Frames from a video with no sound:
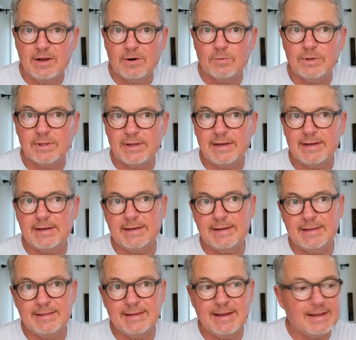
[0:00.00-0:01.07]
Really,
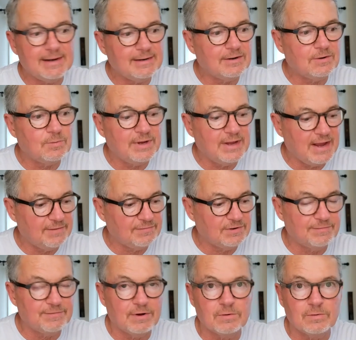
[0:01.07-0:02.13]
in the end, we have to
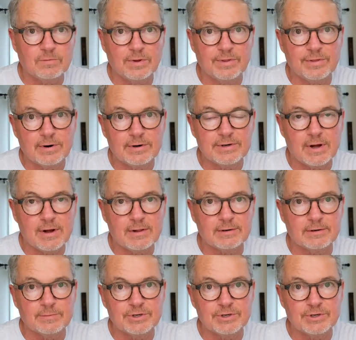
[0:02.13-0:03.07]
vote with our dollar.